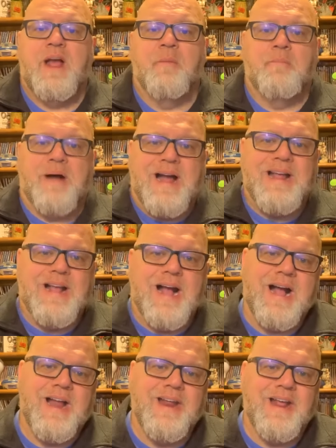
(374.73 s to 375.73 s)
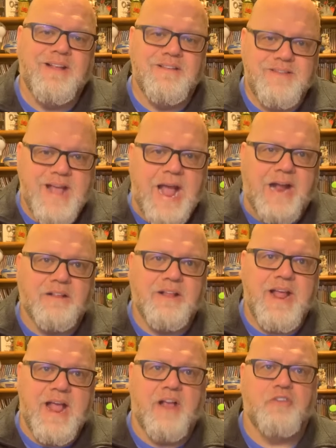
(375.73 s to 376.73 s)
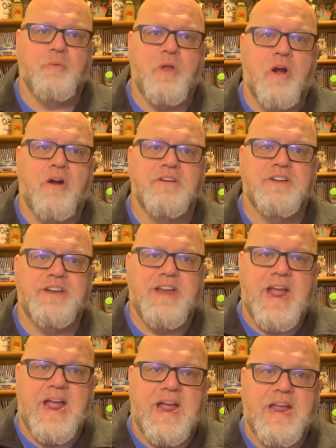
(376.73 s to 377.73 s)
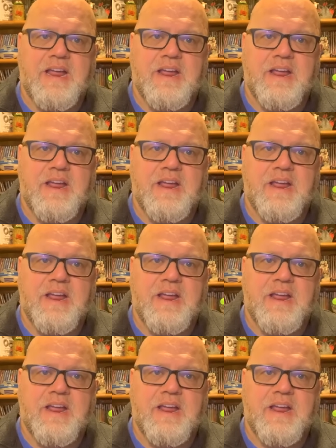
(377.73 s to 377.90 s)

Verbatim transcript: by God exactly as we are today.